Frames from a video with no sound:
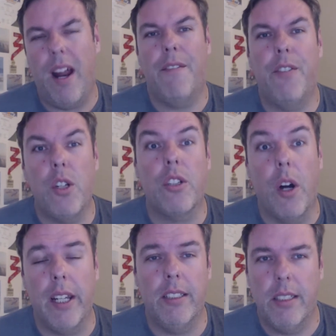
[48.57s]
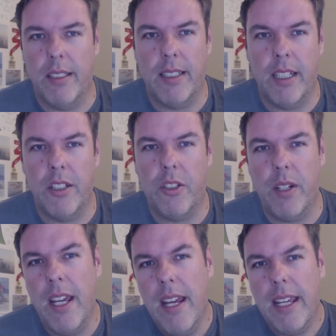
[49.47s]
when I first got into this
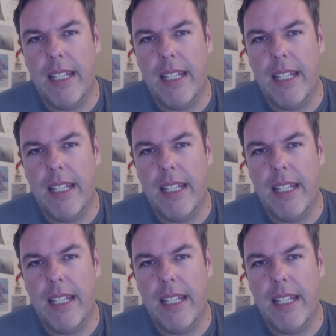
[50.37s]
industry.